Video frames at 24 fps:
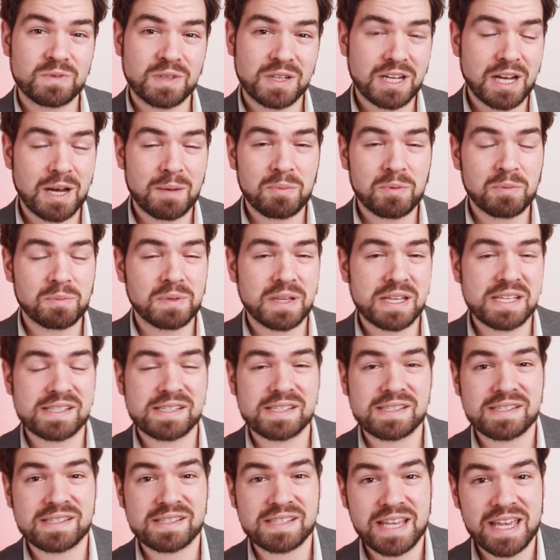a couple
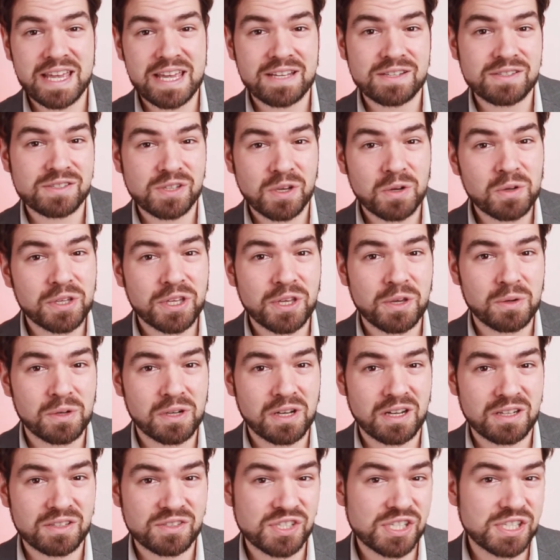places in Tokyo
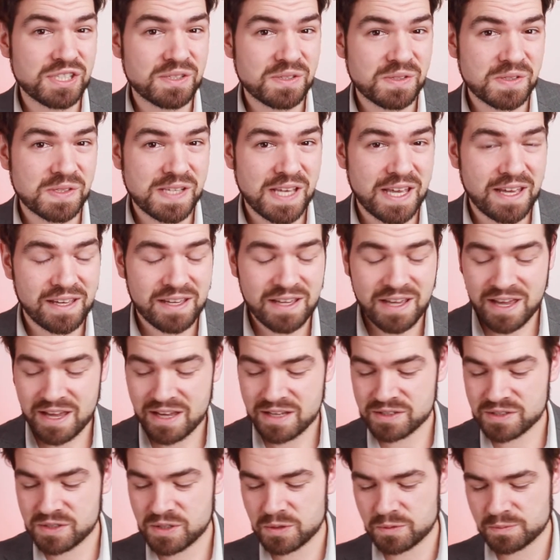called Chitose
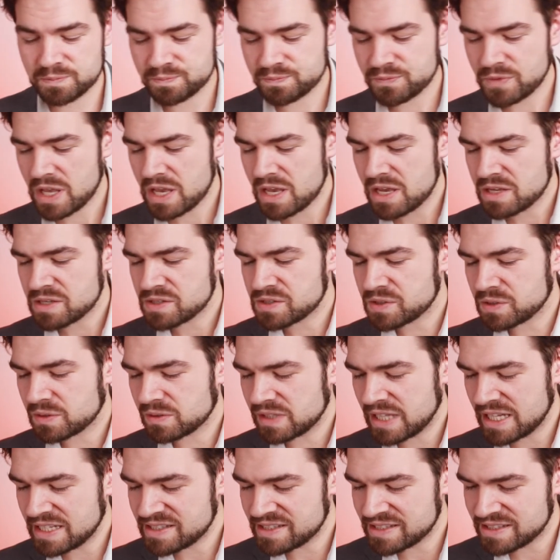too. So
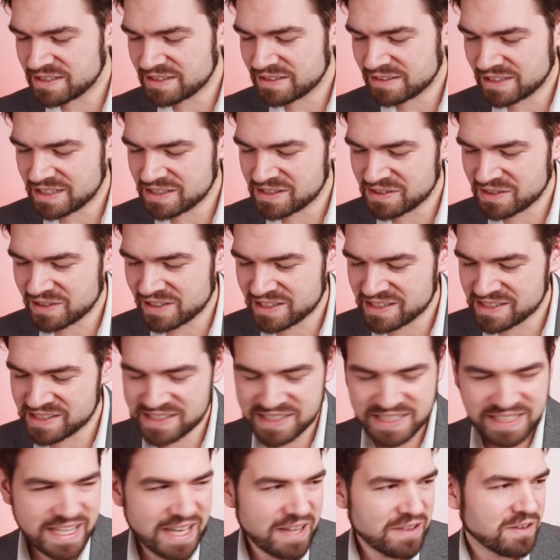let's look at this
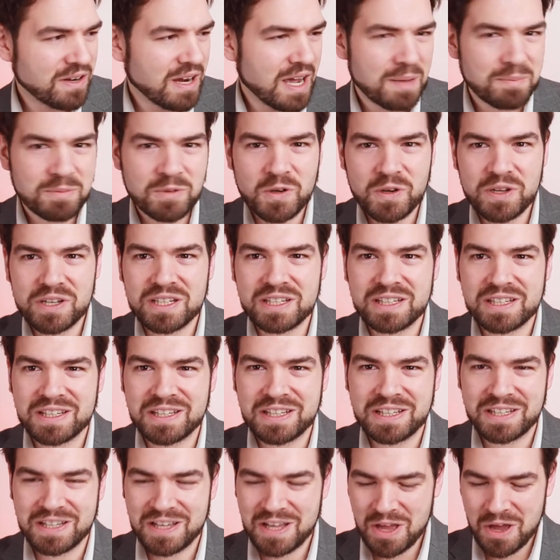together. I'm going to
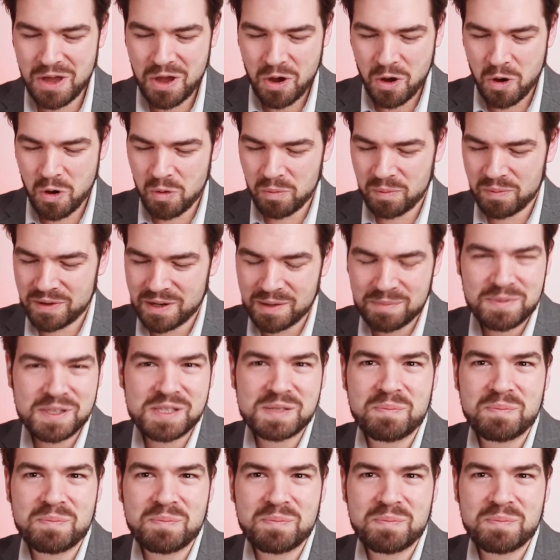open up this